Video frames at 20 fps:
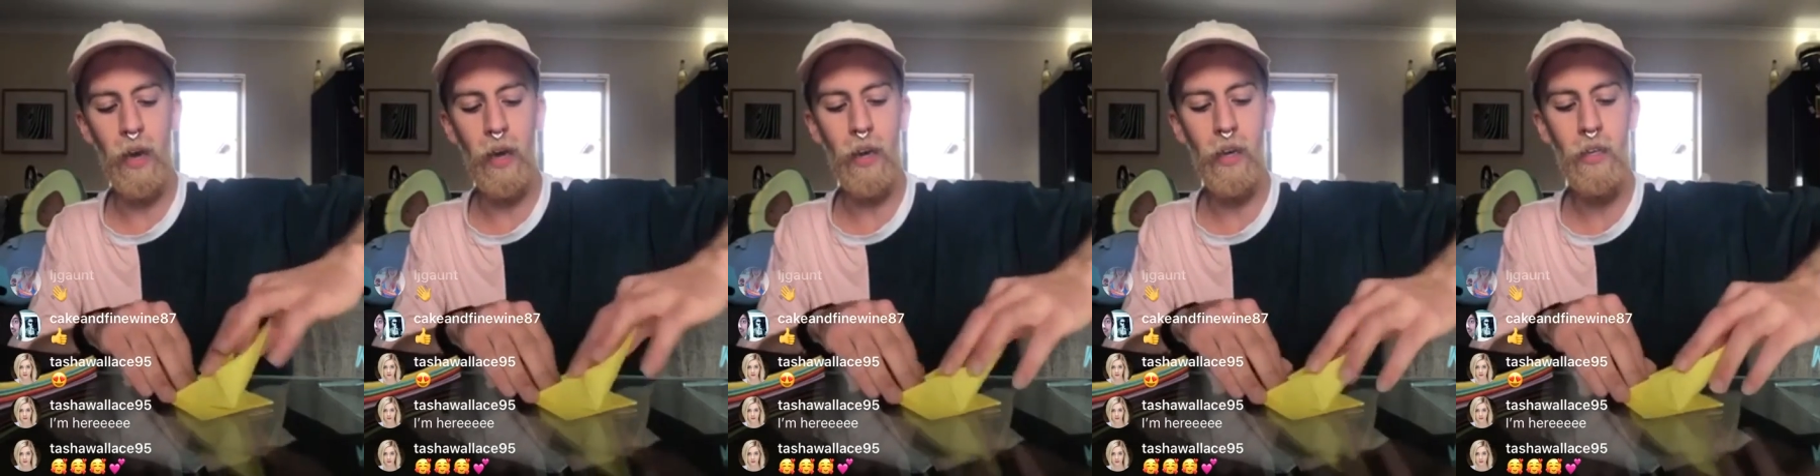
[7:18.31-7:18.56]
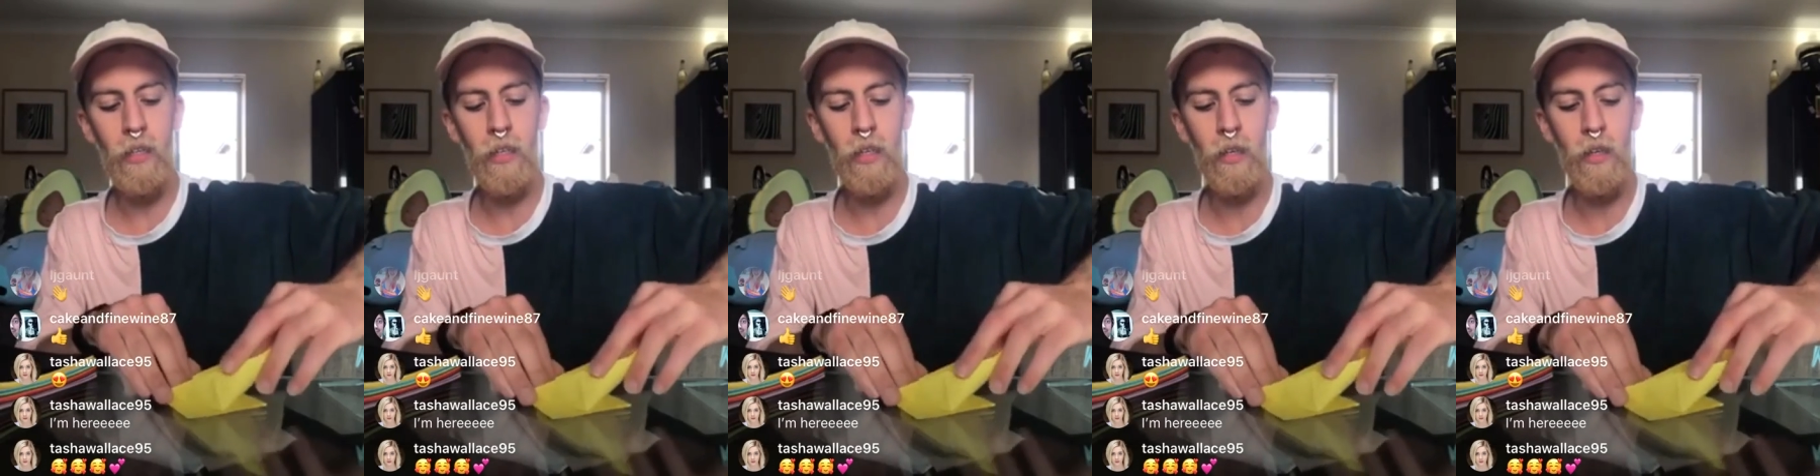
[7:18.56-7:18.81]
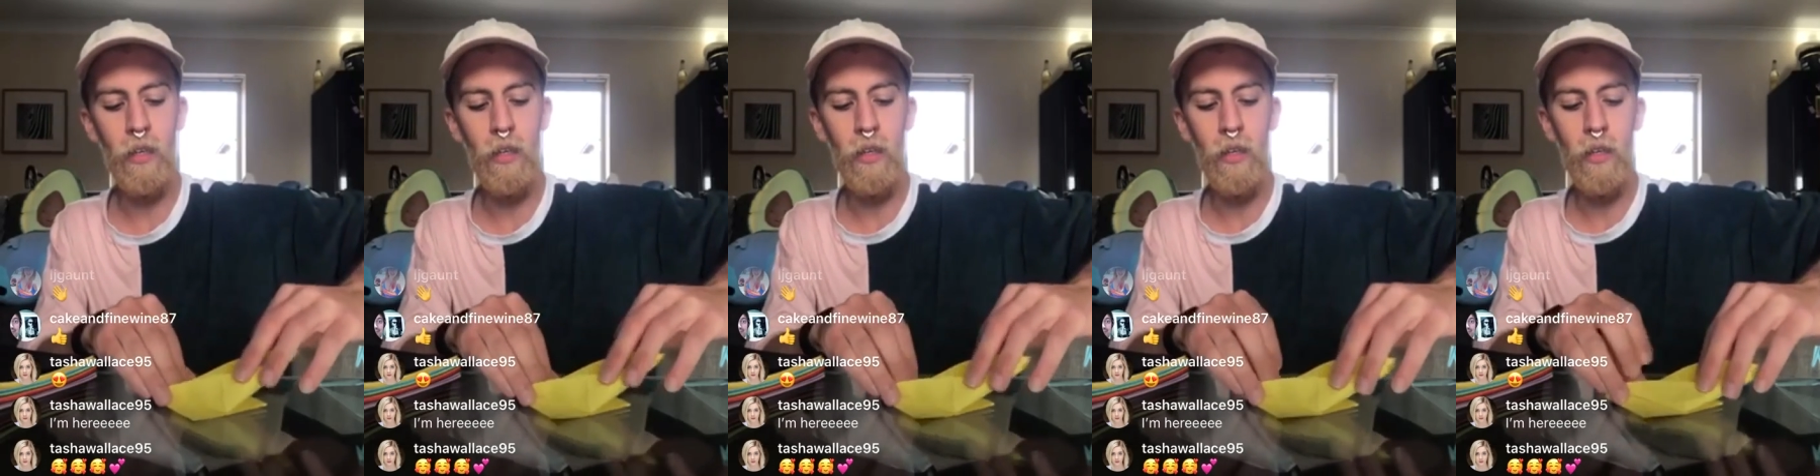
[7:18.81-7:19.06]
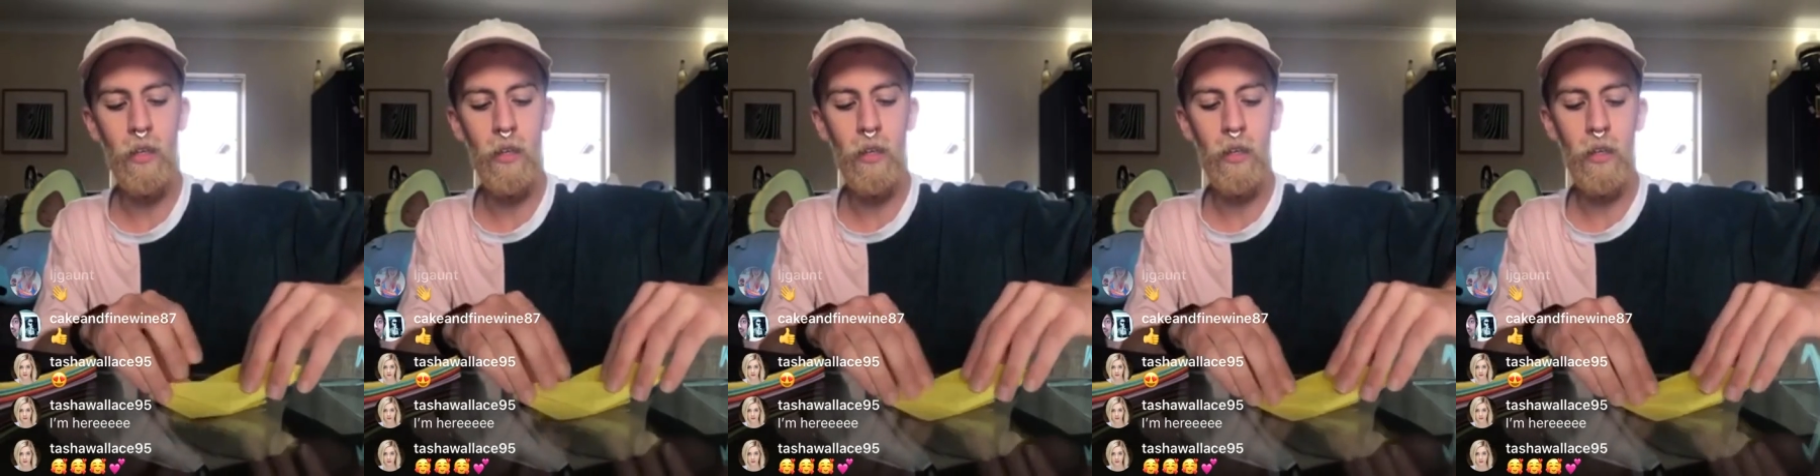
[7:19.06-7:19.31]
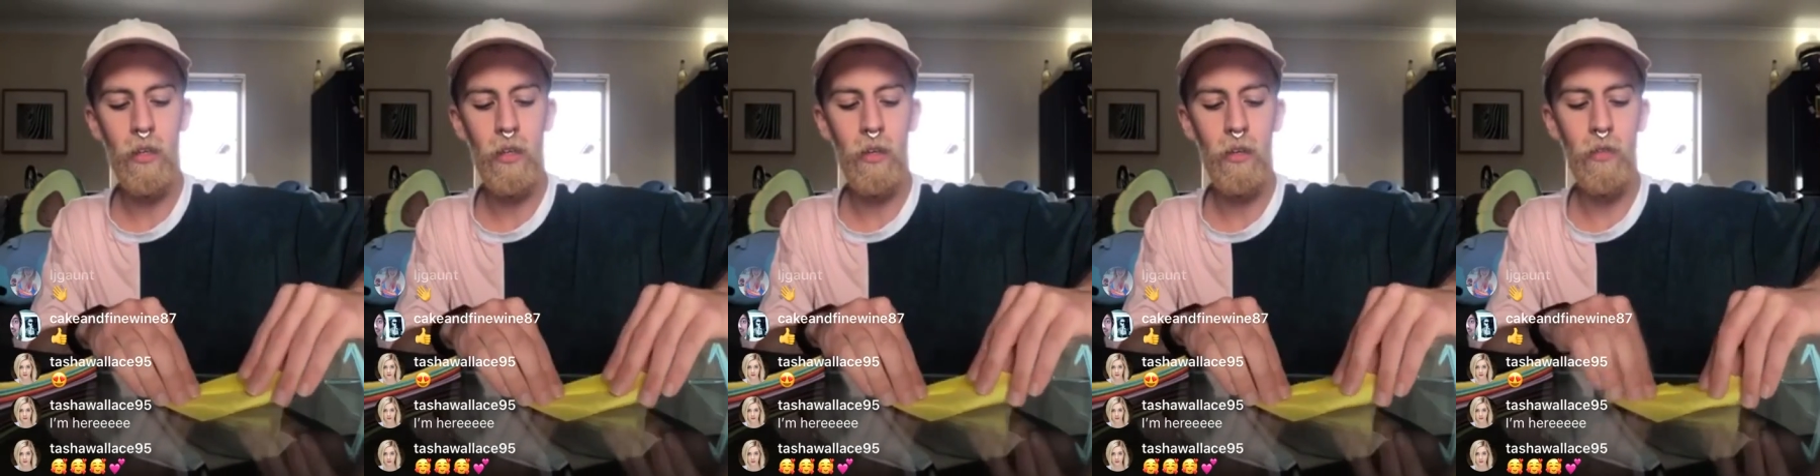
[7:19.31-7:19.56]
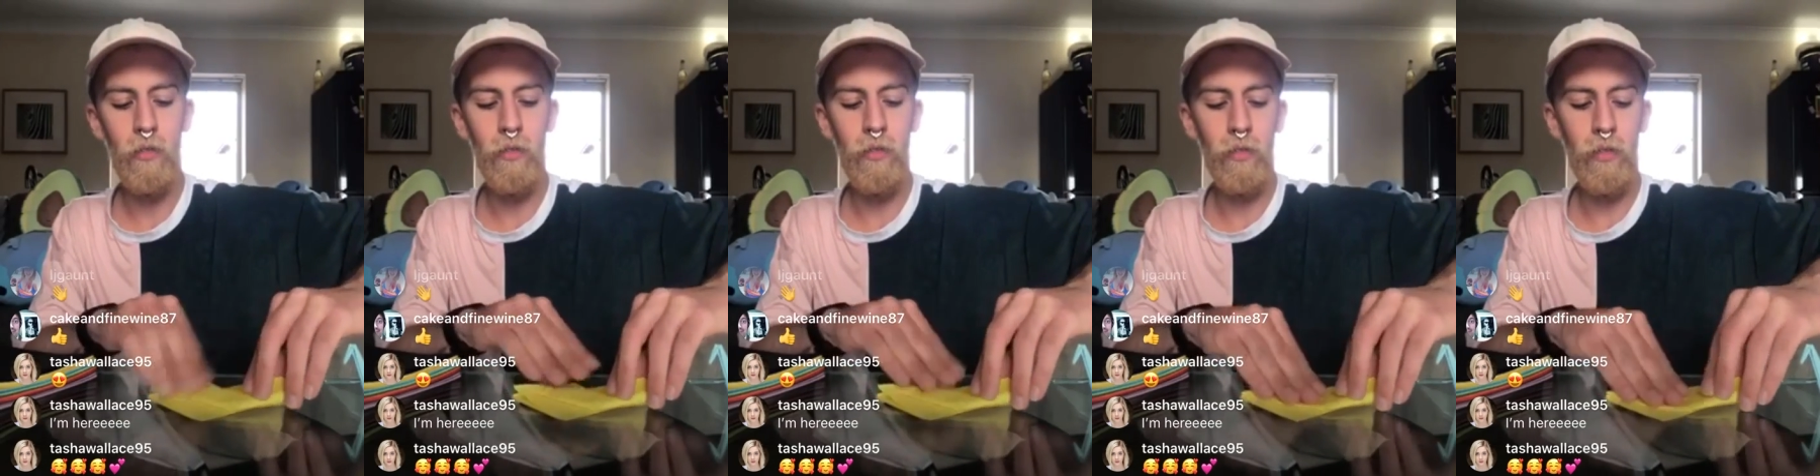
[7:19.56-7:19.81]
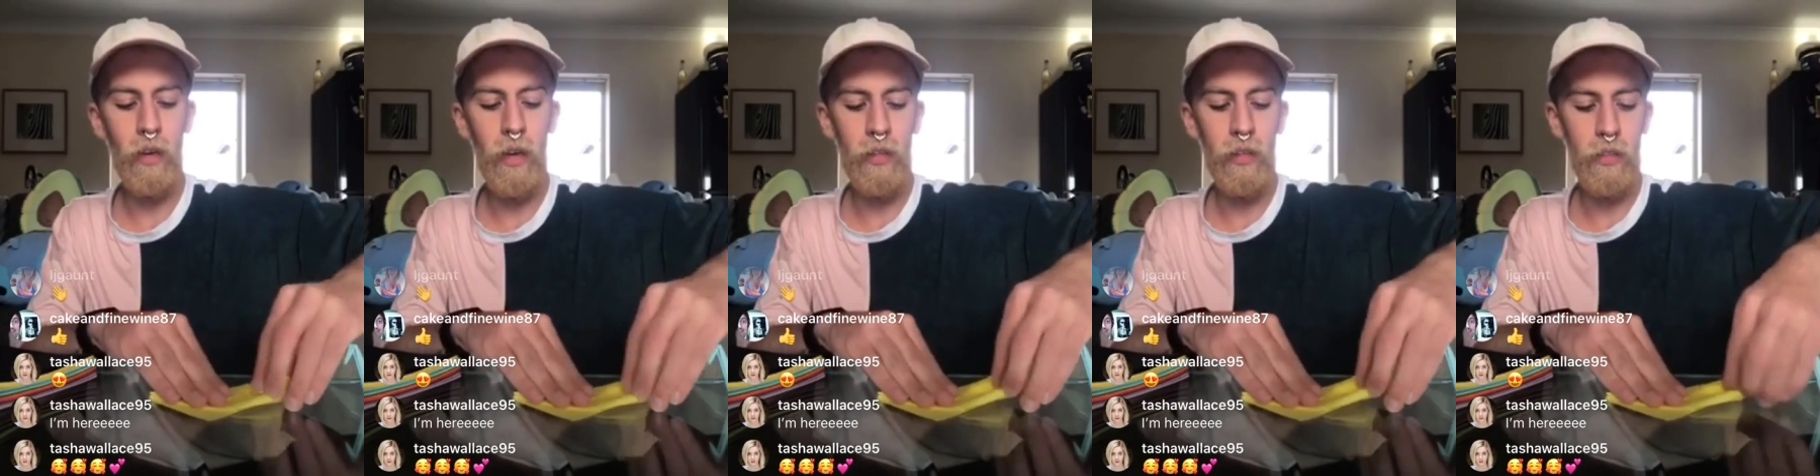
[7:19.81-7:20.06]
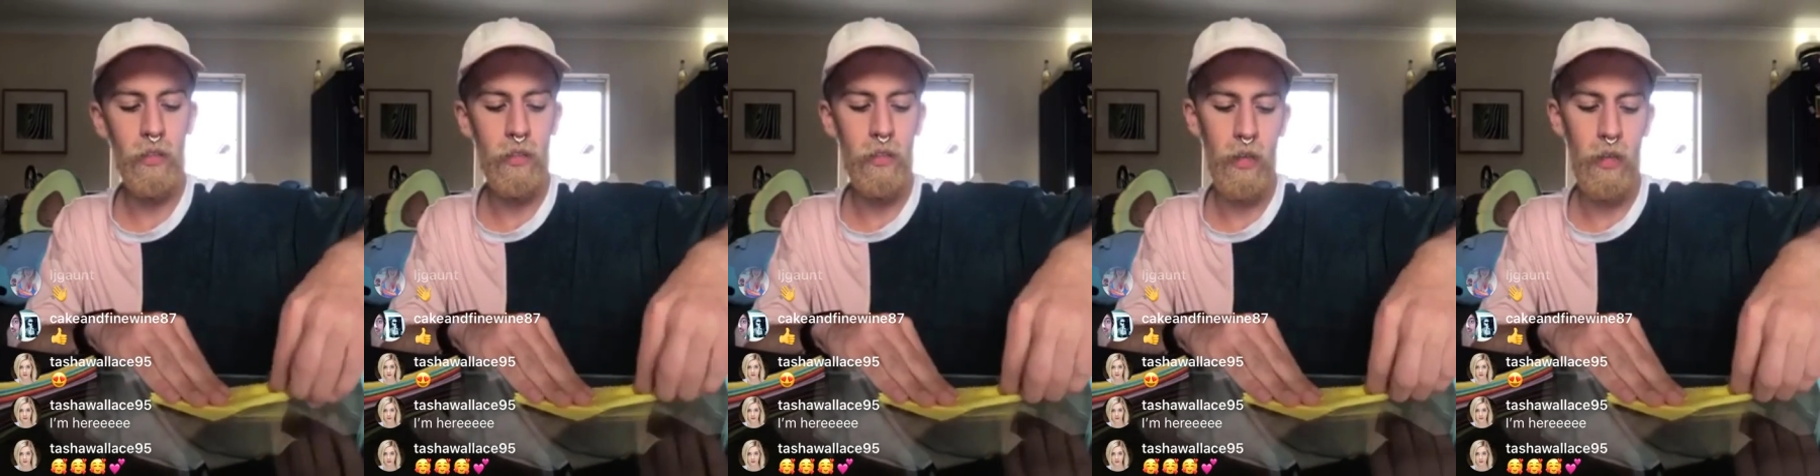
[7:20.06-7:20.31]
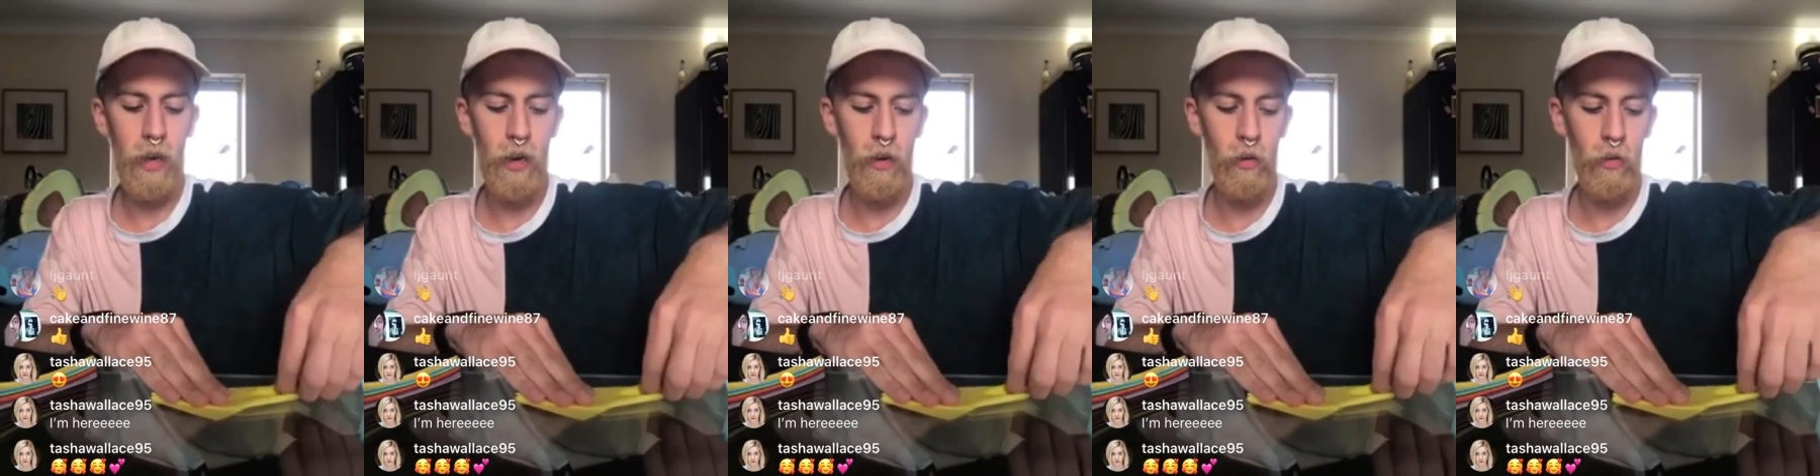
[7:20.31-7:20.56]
and flatten down